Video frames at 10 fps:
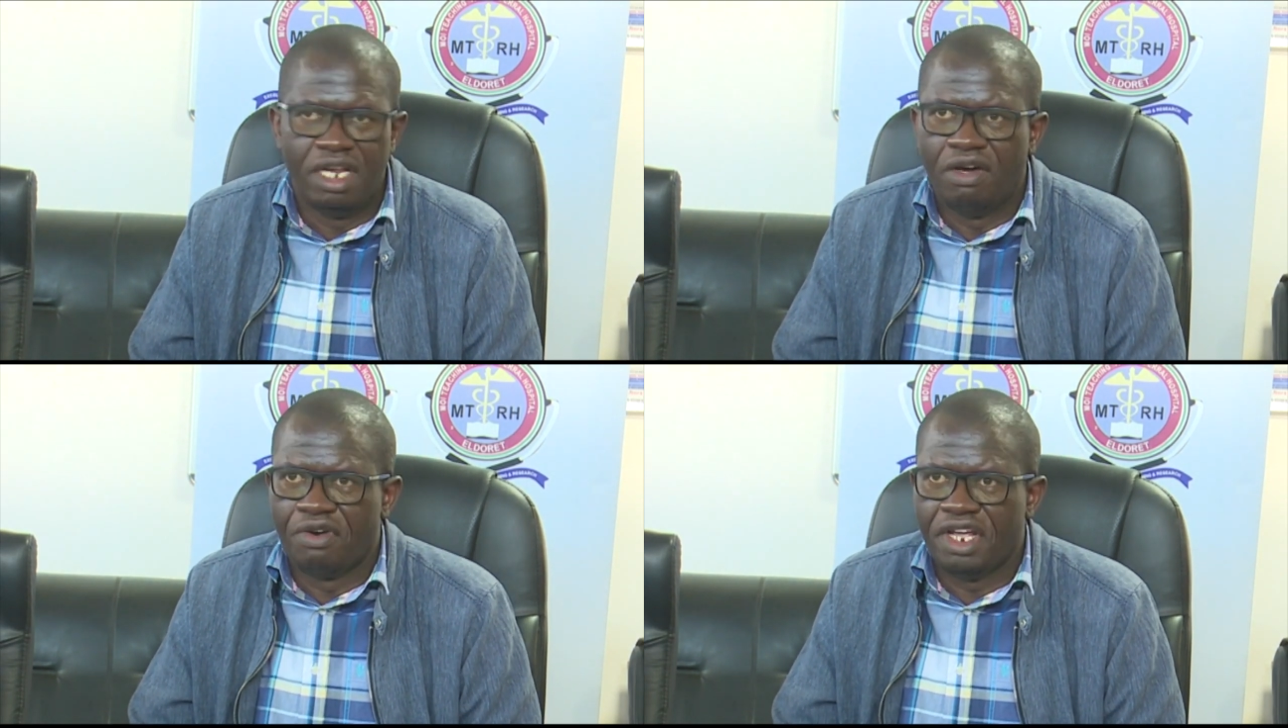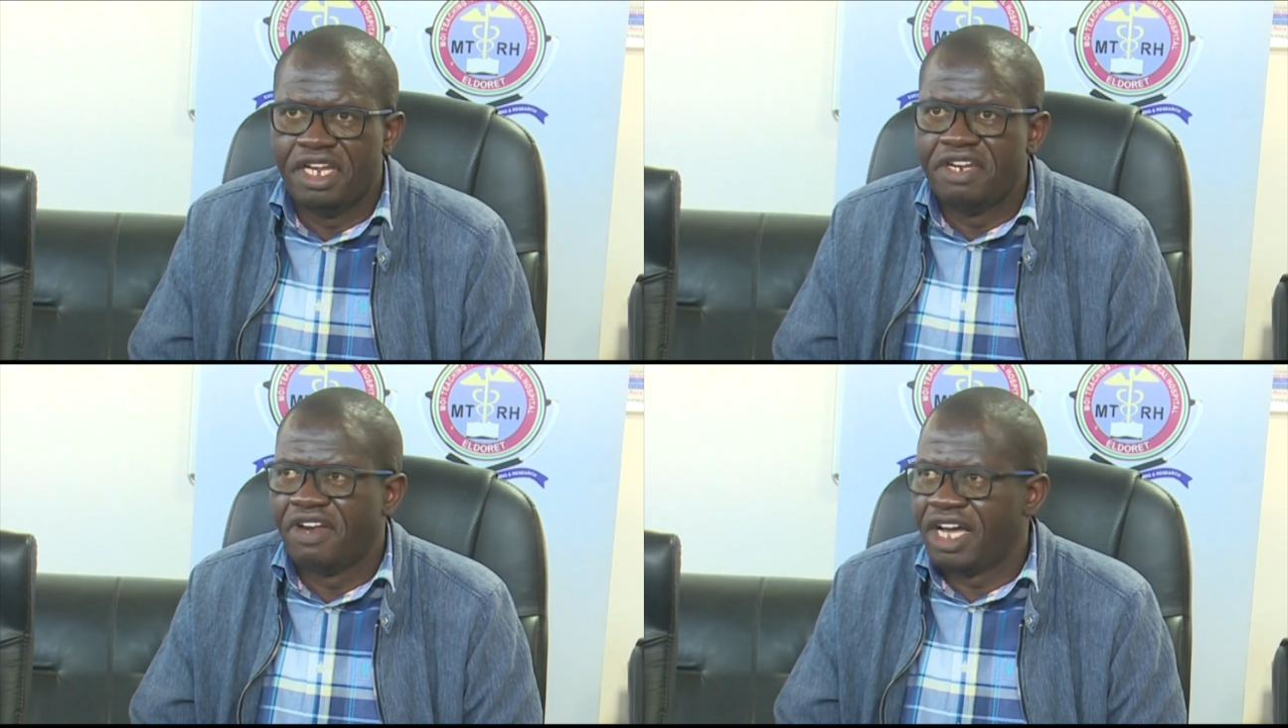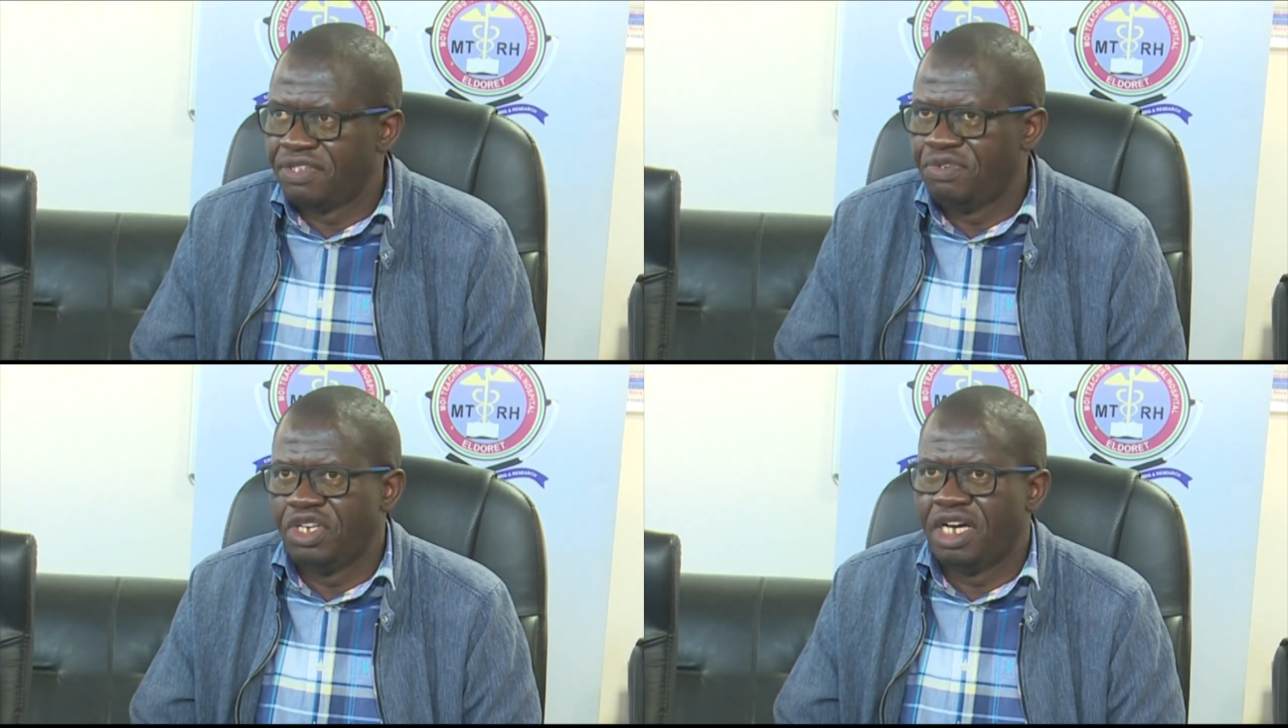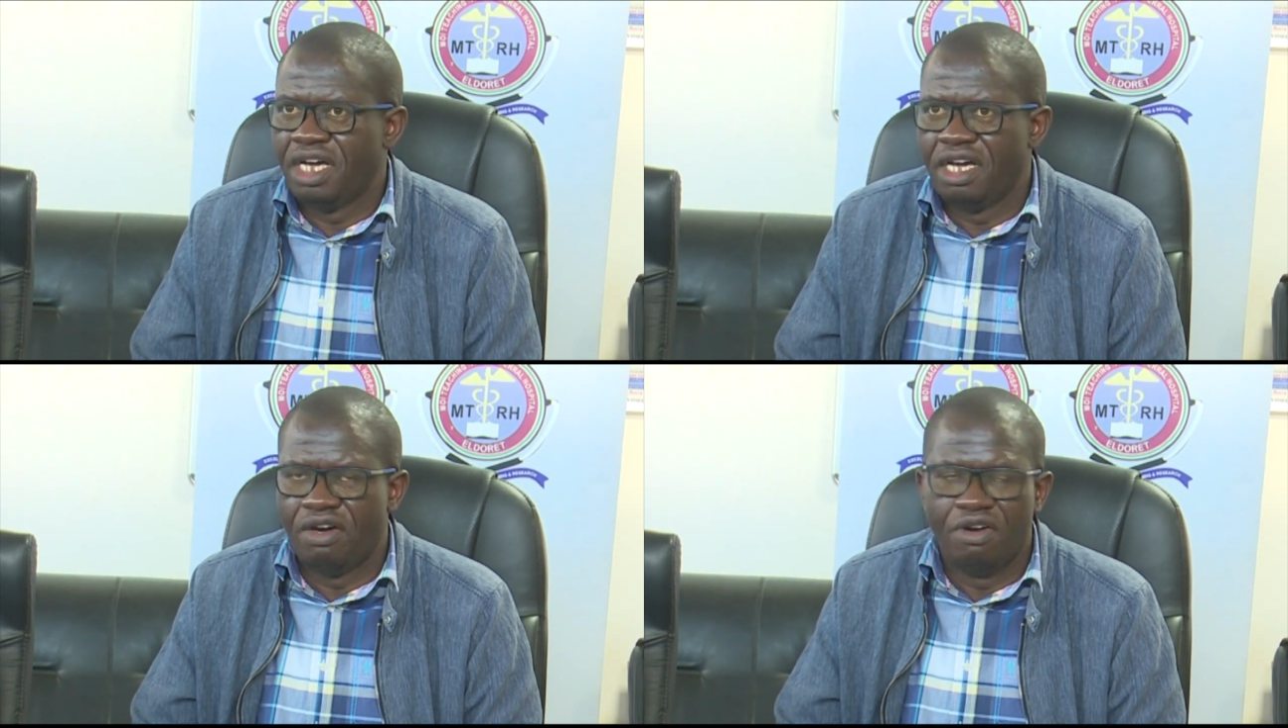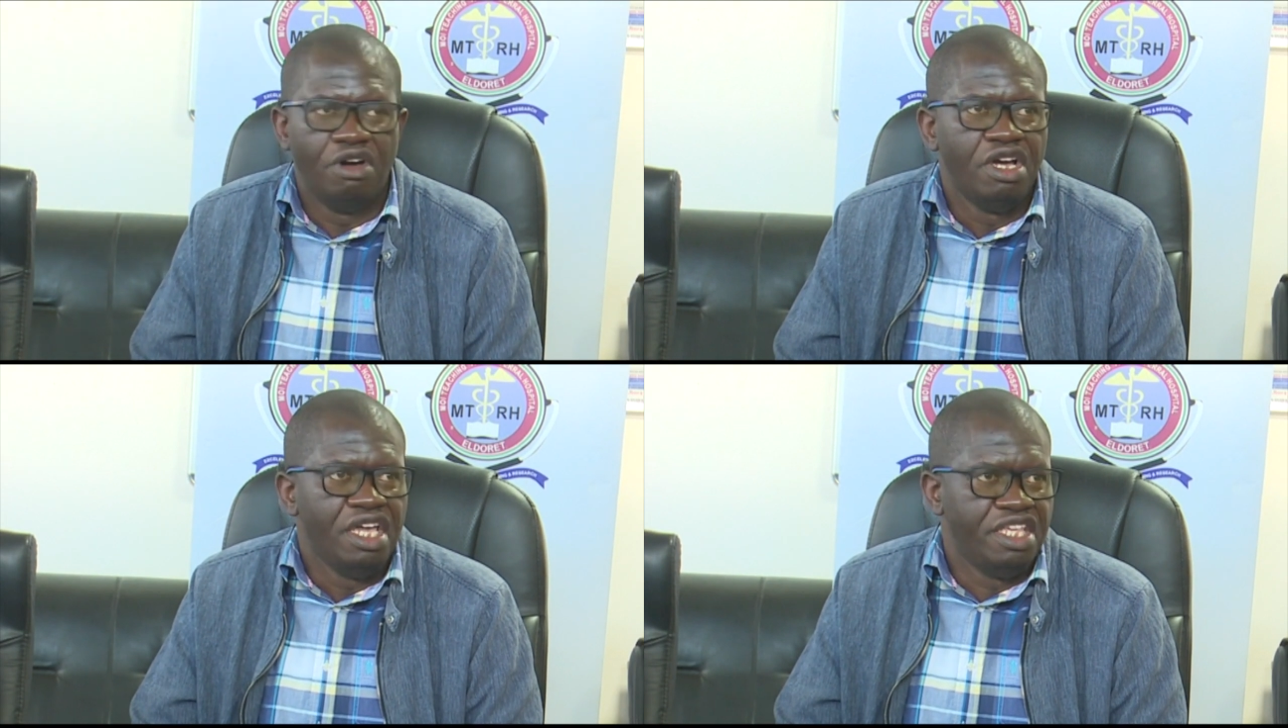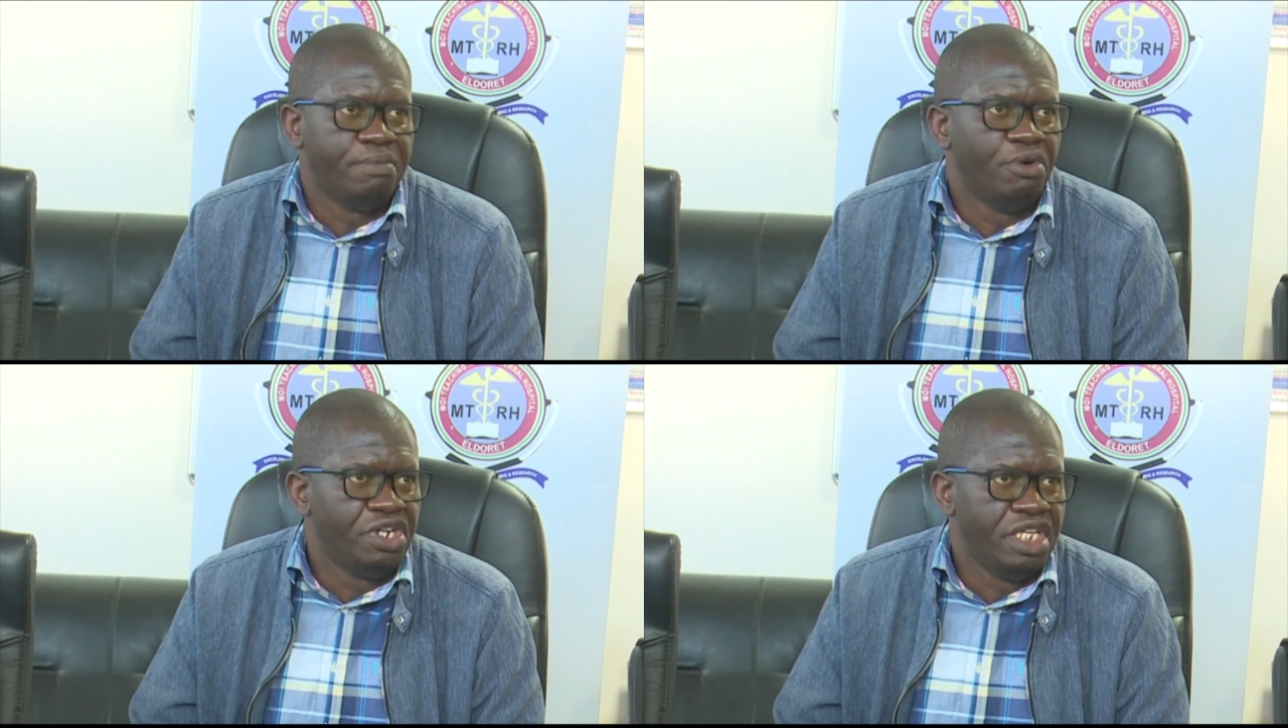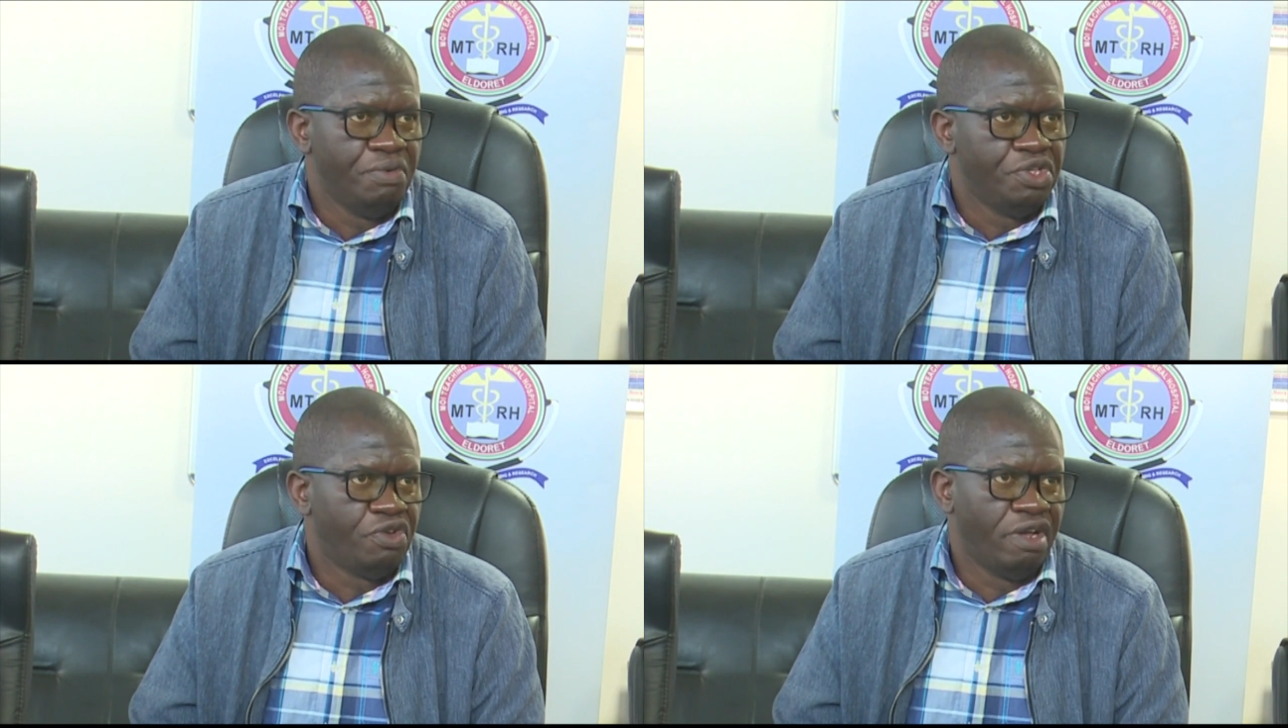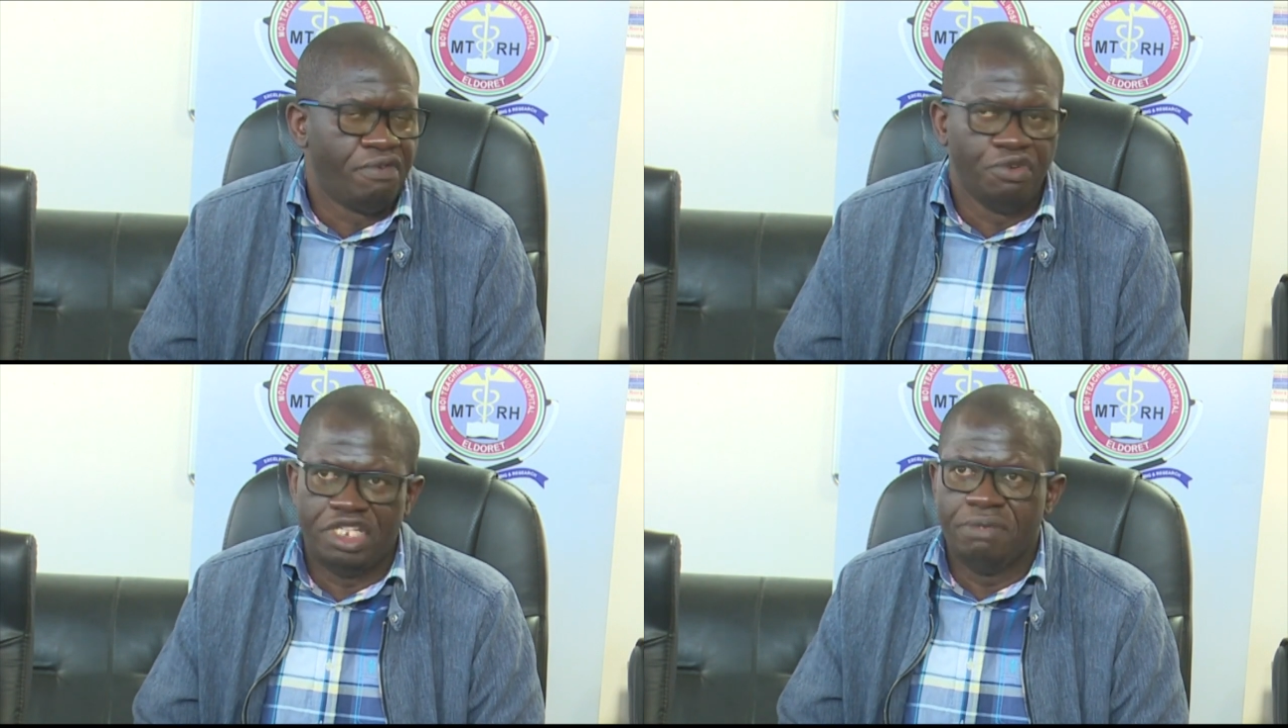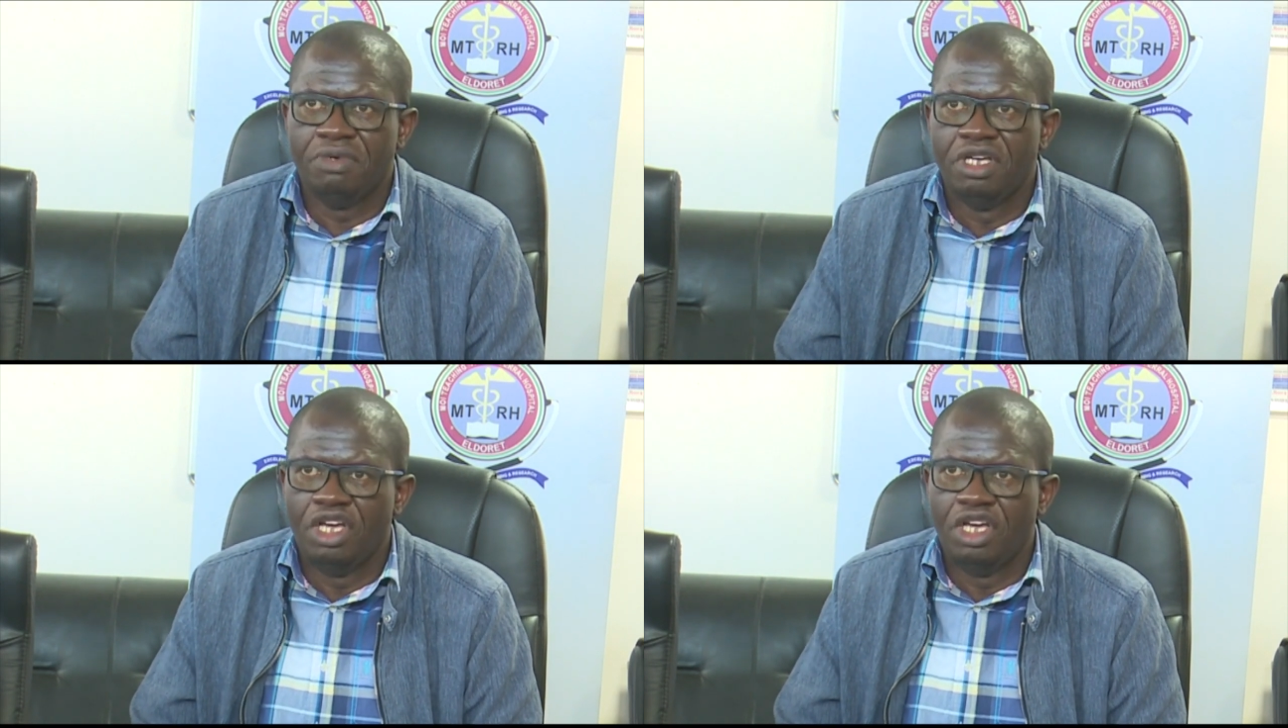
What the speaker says: or any drugs which are in the body which could have caused him